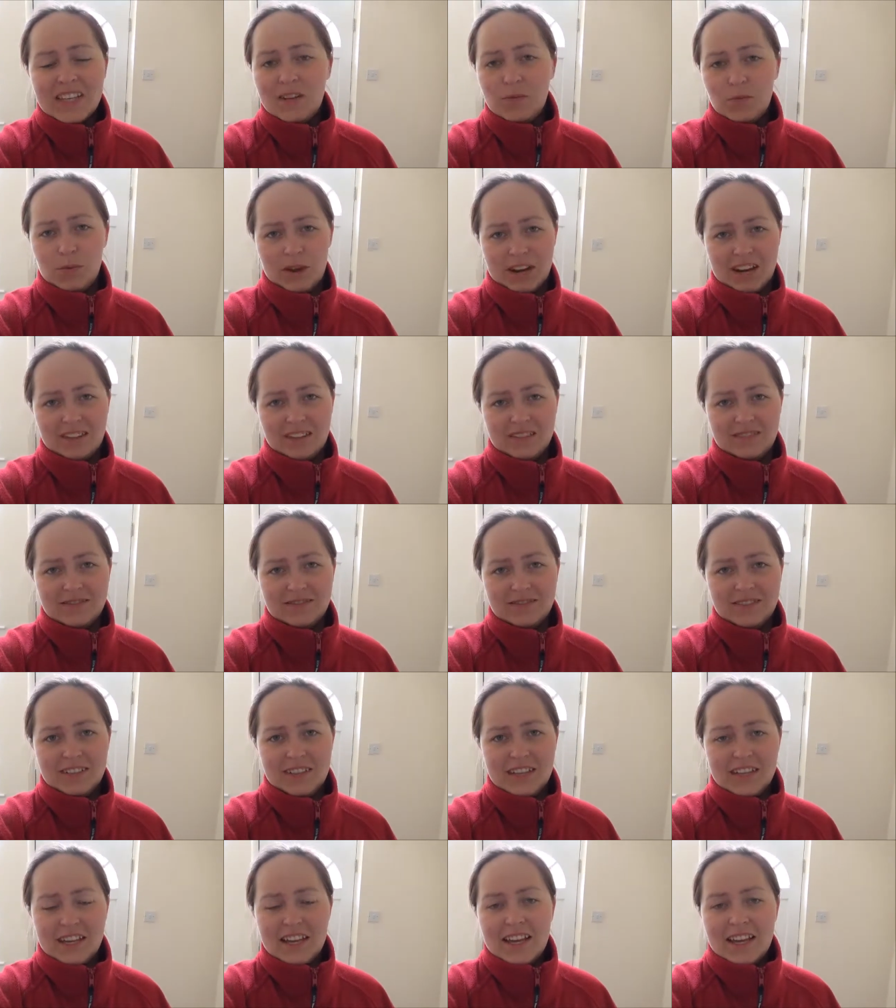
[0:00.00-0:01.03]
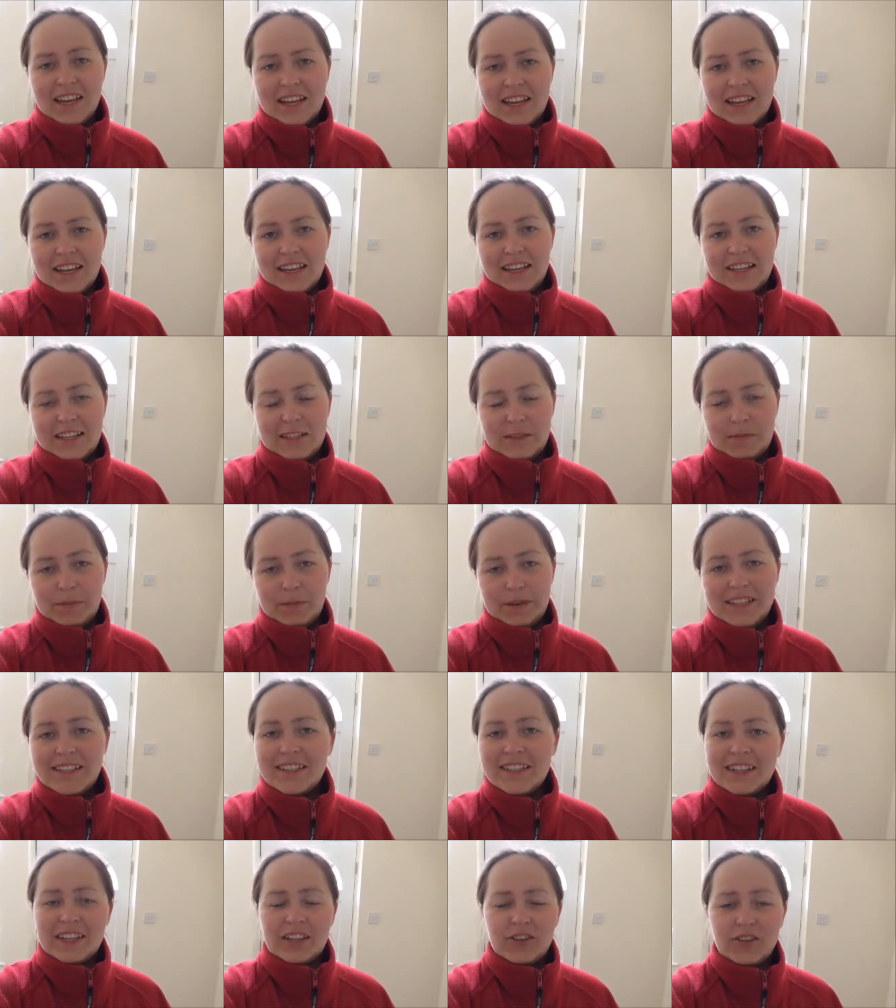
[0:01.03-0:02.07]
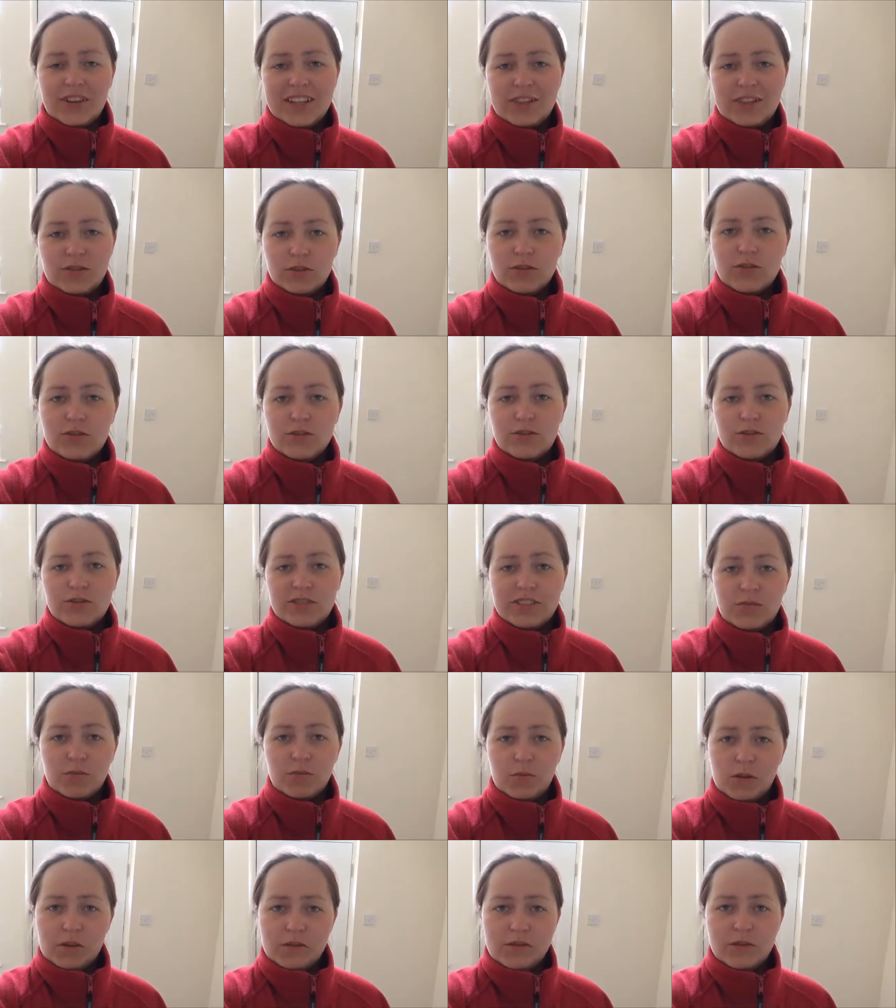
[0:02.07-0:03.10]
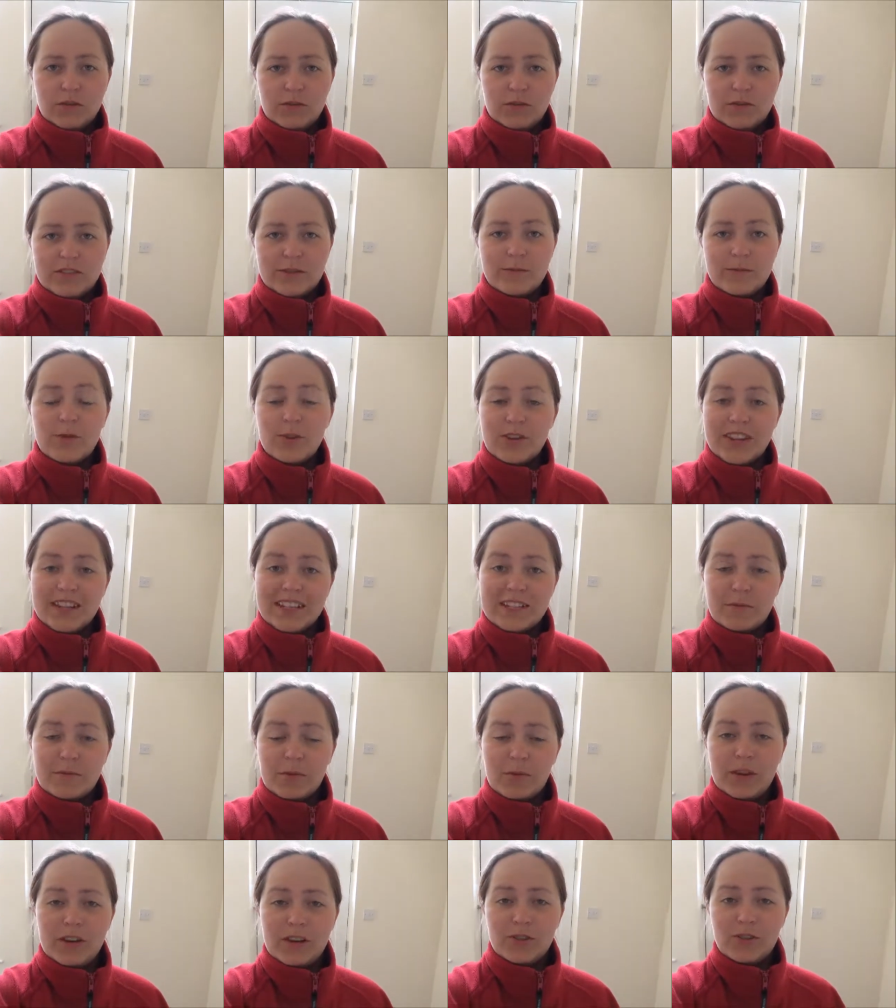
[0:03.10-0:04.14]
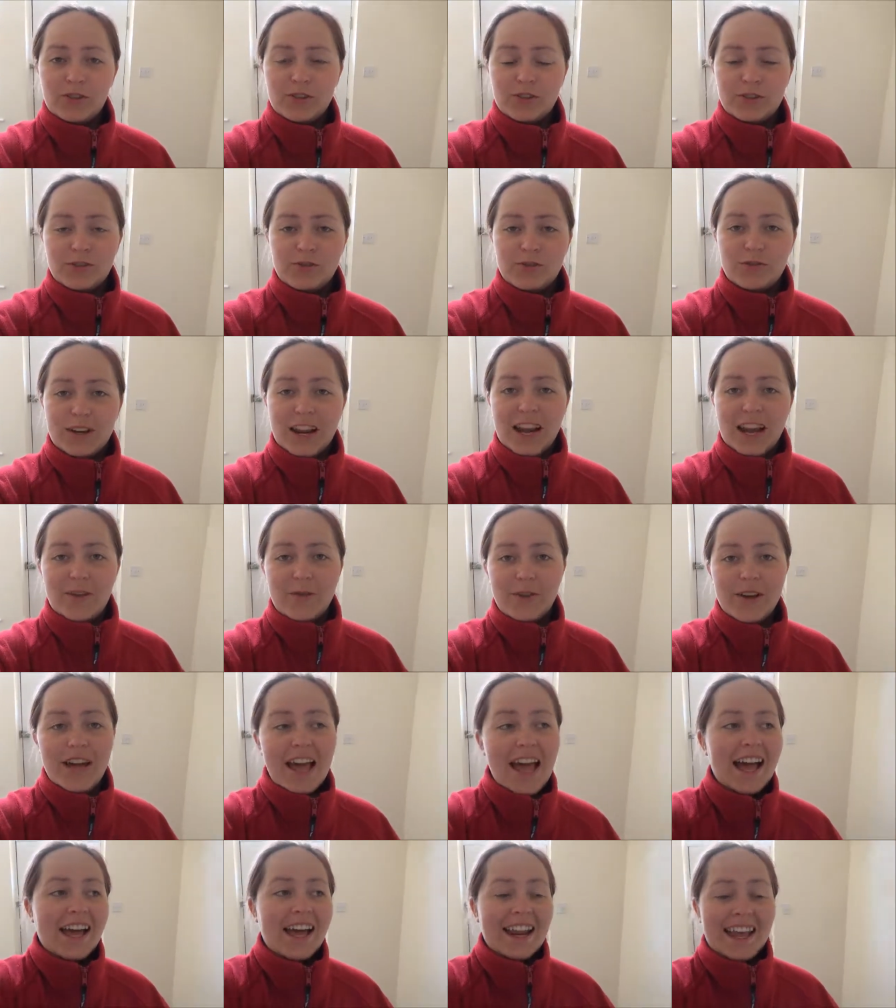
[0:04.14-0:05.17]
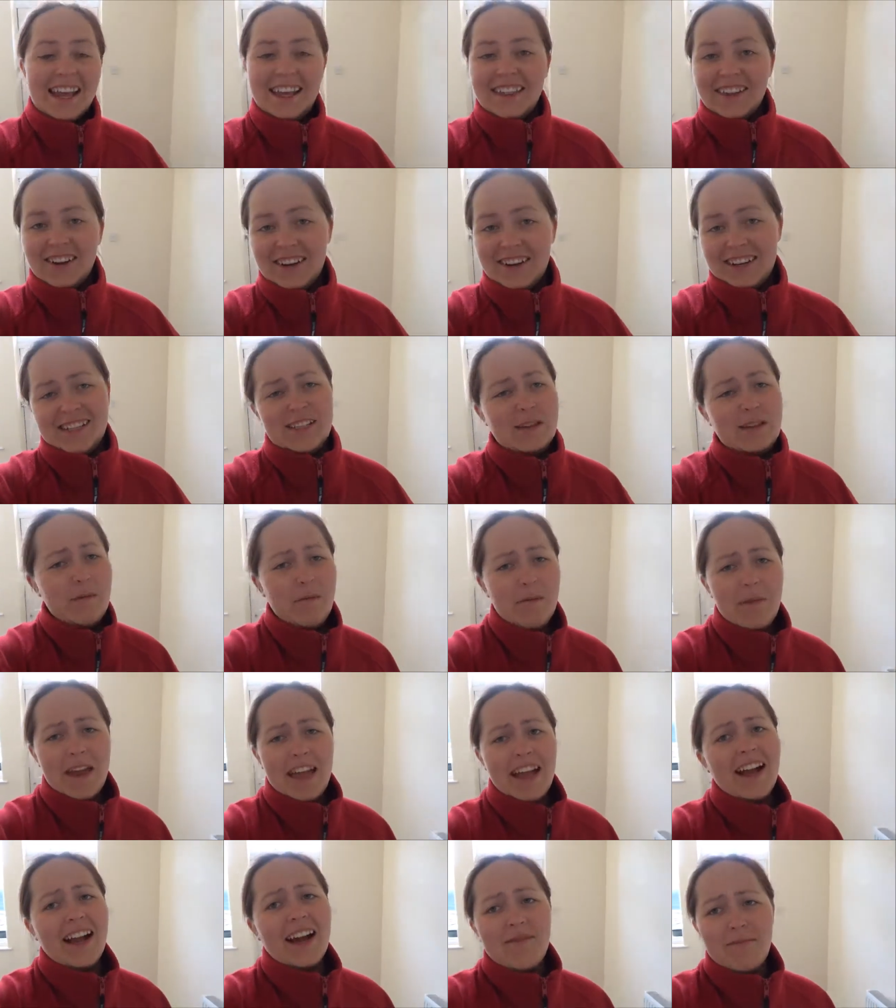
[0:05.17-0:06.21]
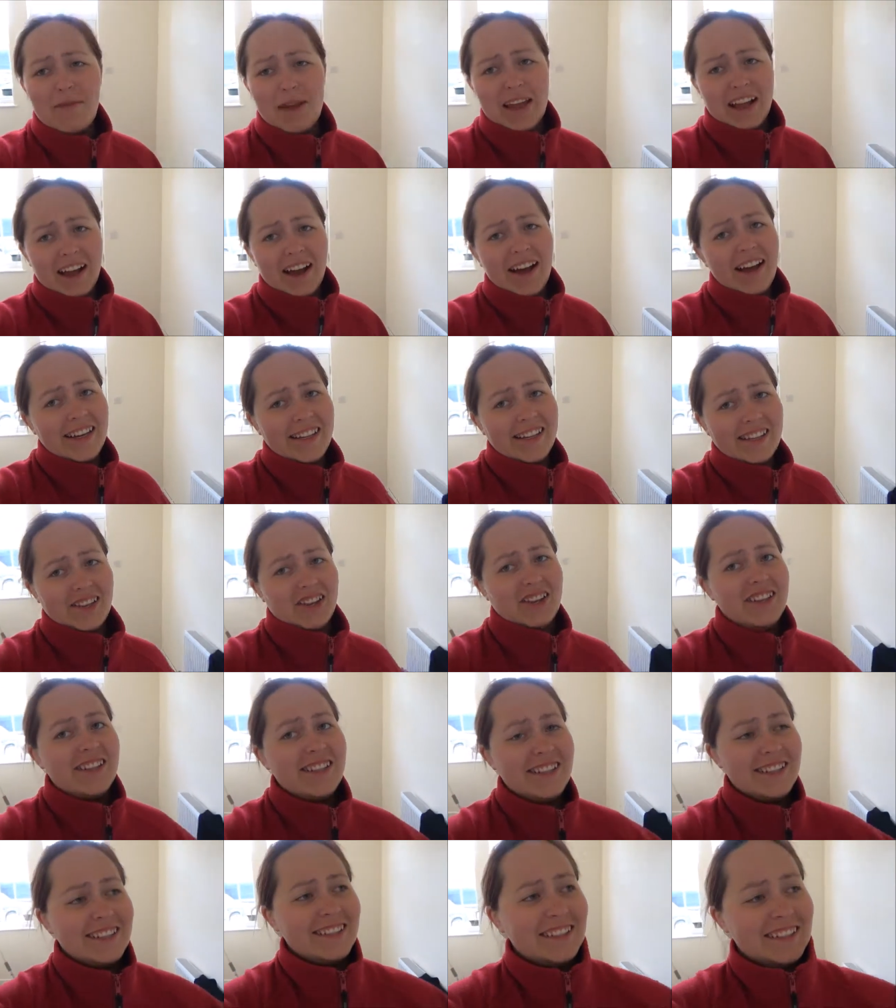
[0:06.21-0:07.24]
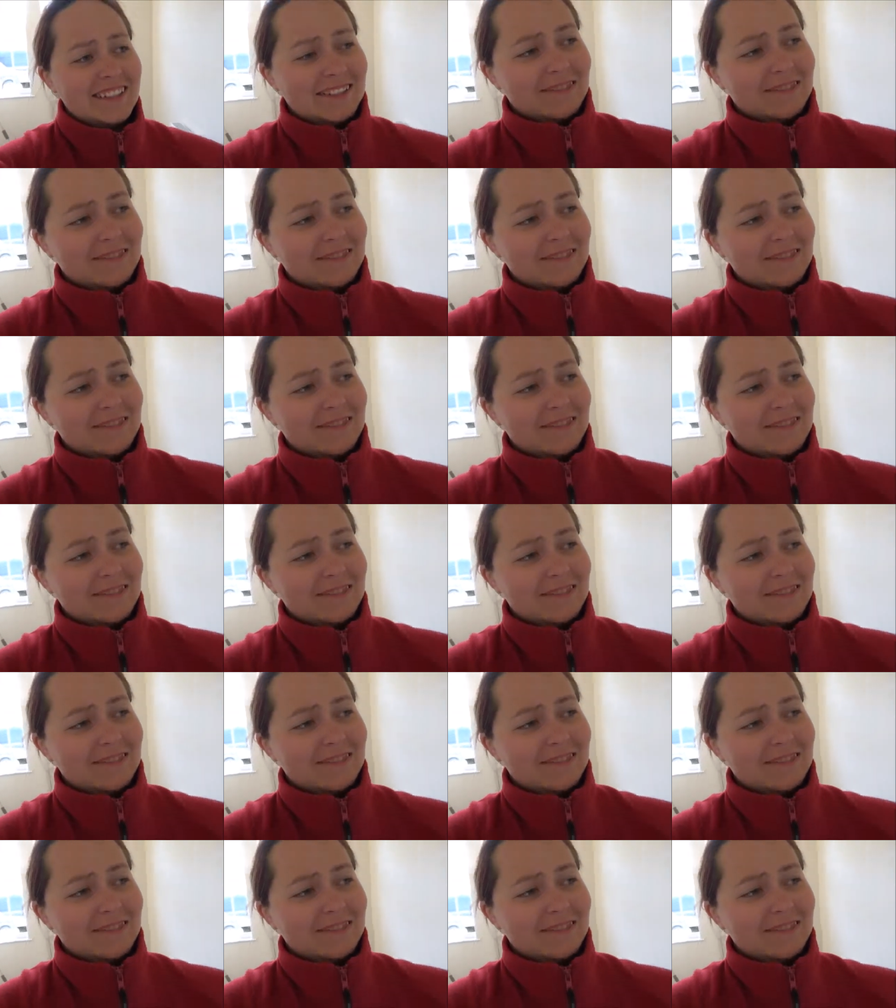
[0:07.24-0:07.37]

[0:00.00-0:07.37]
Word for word: well, it's basically you eat hot dogs and waffles. So that's what we are going to do now, and Heather is mega mega excited.